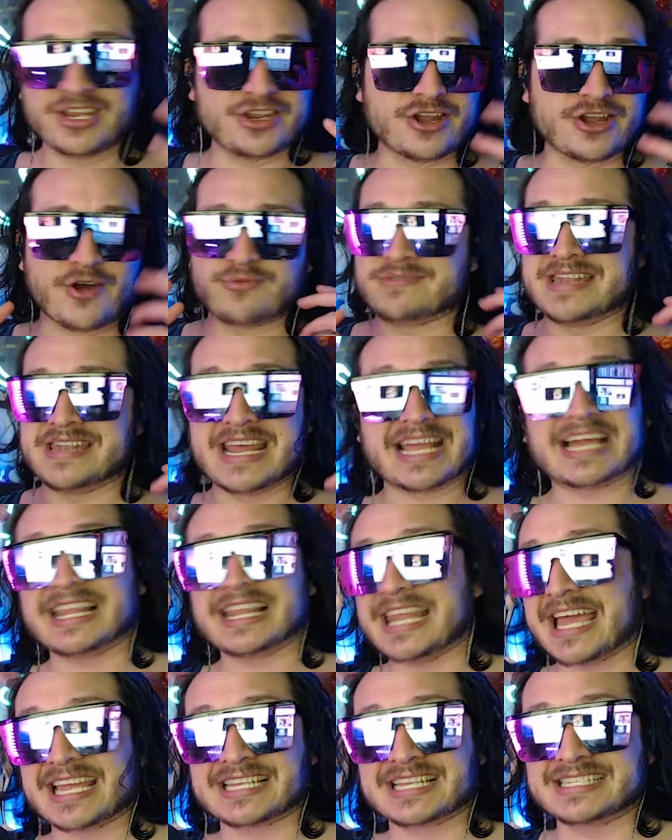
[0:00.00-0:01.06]
you know,
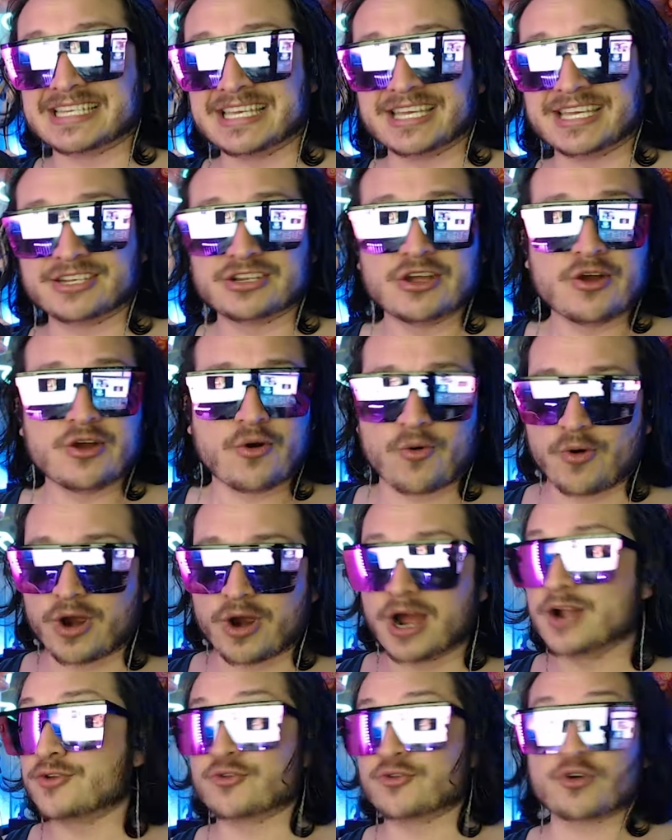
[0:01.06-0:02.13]
neglected or
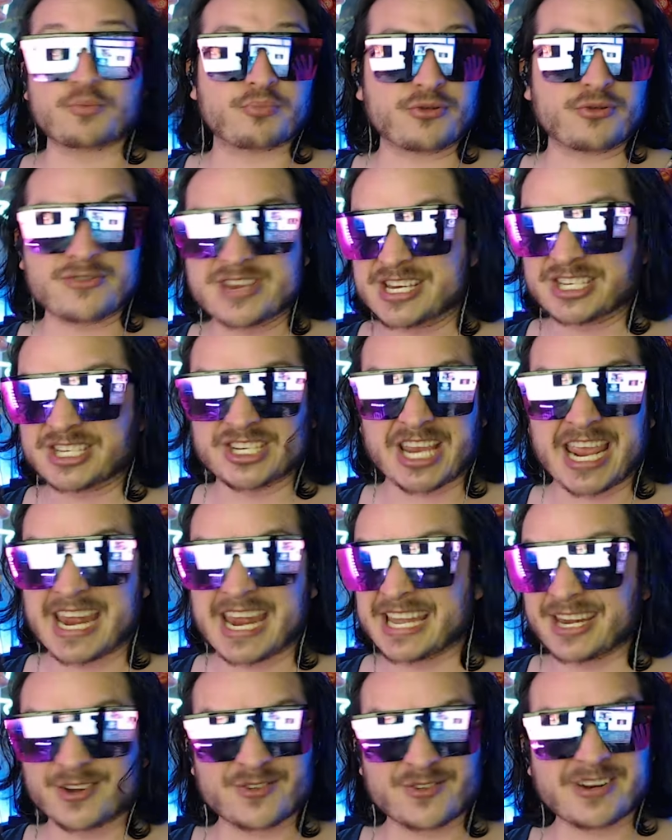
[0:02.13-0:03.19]

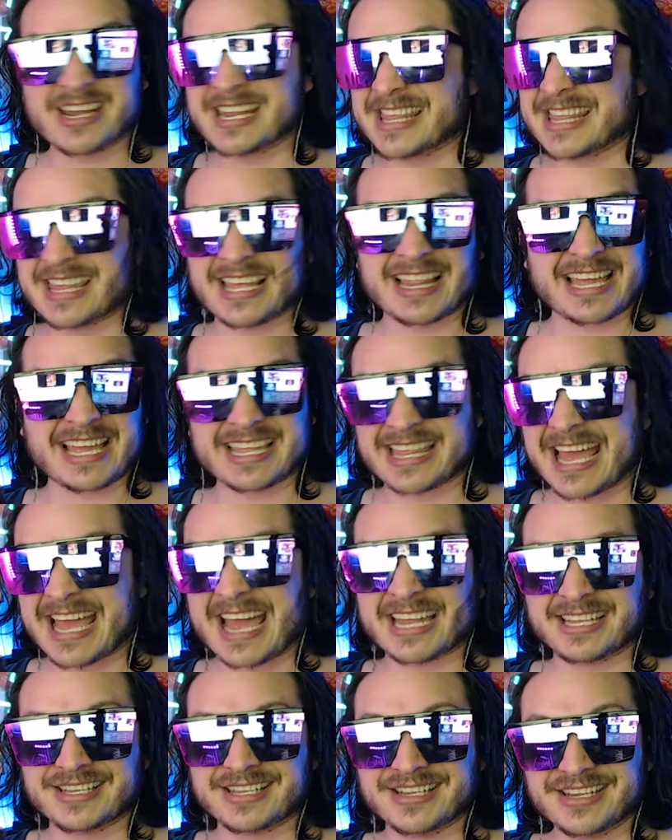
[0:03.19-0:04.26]
underappreciated or anything like that?